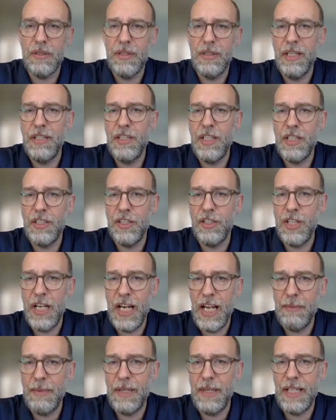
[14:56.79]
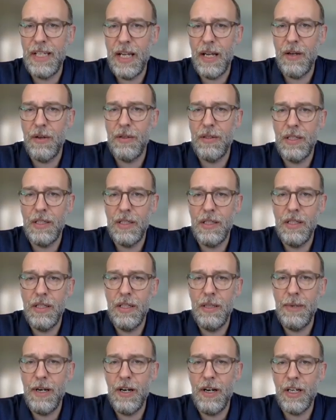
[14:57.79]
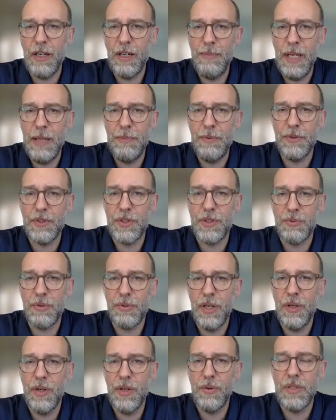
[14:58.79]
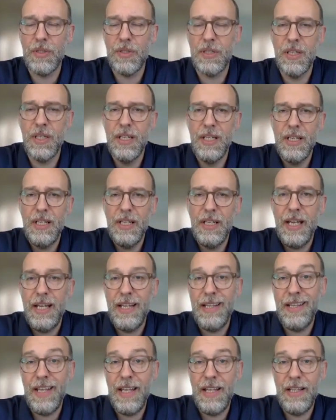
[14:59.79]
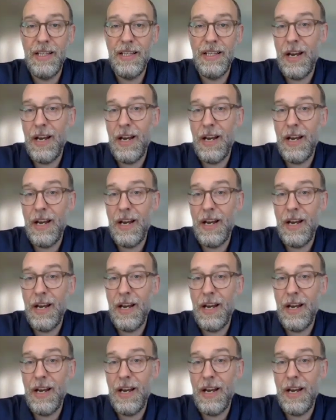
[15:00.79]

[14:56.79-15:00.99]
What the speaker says: They just jam it down the American people's throats, and then they